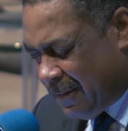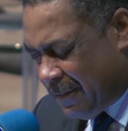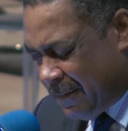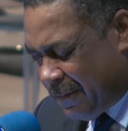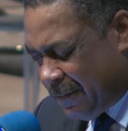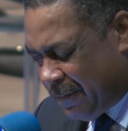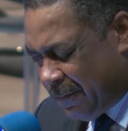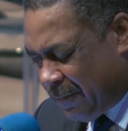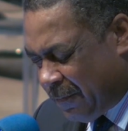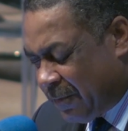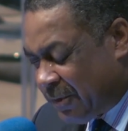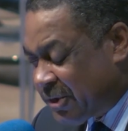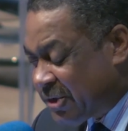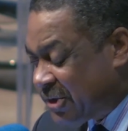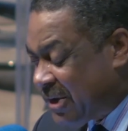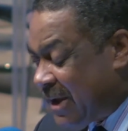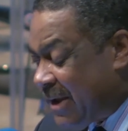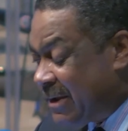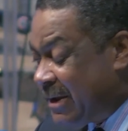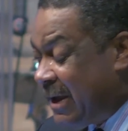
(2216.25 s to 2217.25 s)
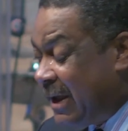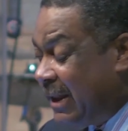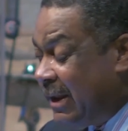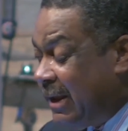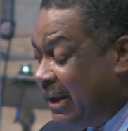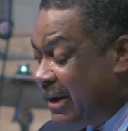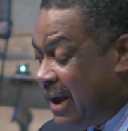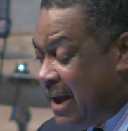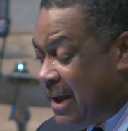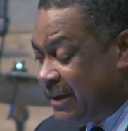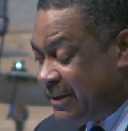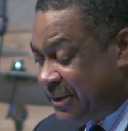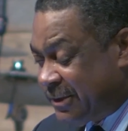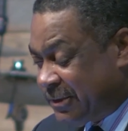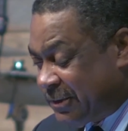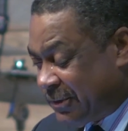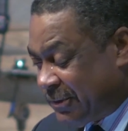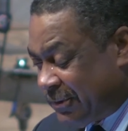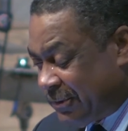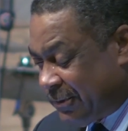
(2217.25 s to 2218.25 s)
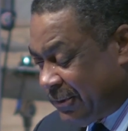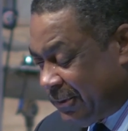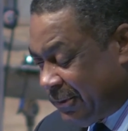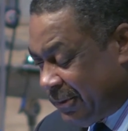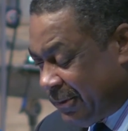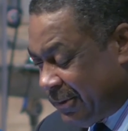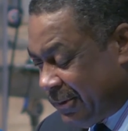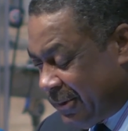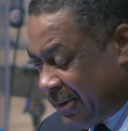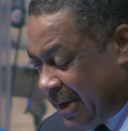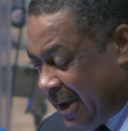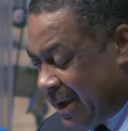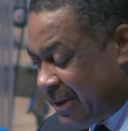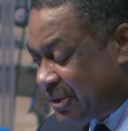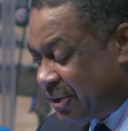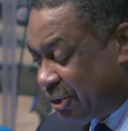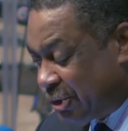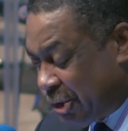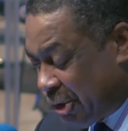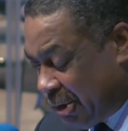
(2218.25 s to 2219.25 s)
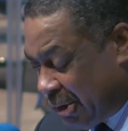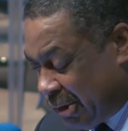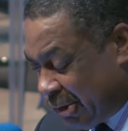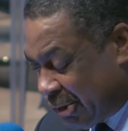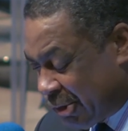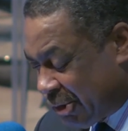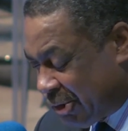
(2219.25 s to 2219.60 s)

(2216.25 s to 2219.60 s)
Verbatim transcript: for sustaining us as a church